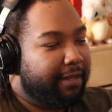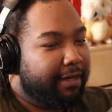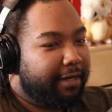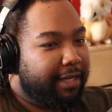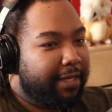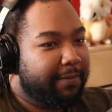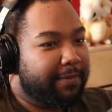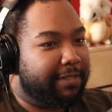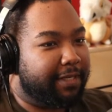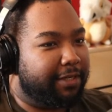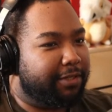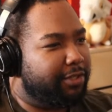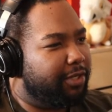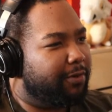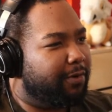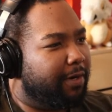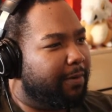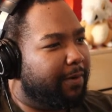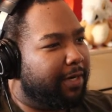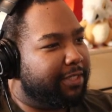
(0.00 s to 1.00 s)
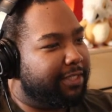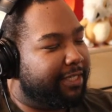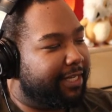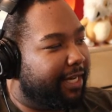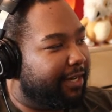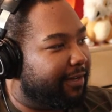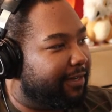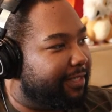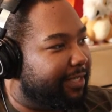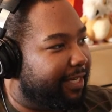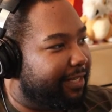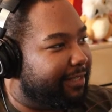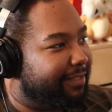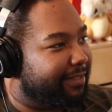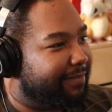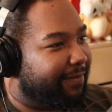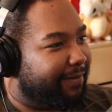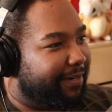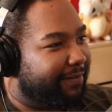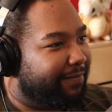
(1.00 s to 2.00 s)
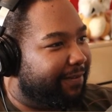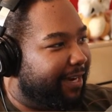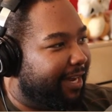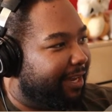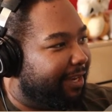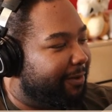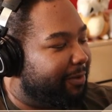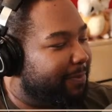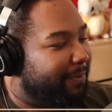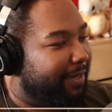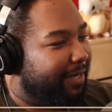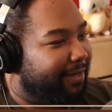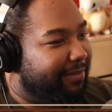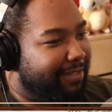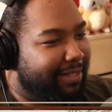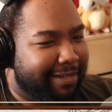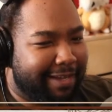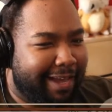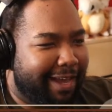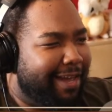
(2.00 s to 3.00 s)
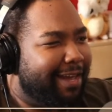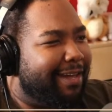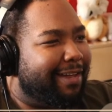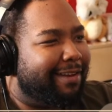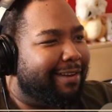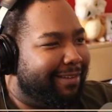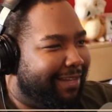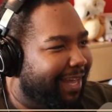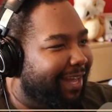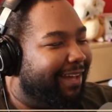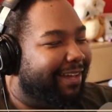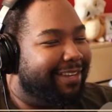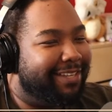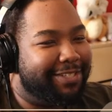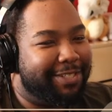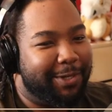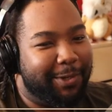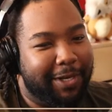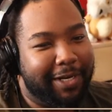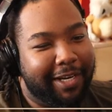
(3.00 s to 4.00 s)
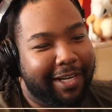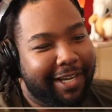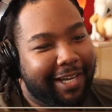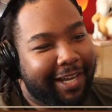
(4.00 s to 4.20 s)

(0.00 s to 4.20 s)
and he was like, "Do you want to watch Attack on Titan's finale with me?" And I was like, "Hell yeah, let's do it."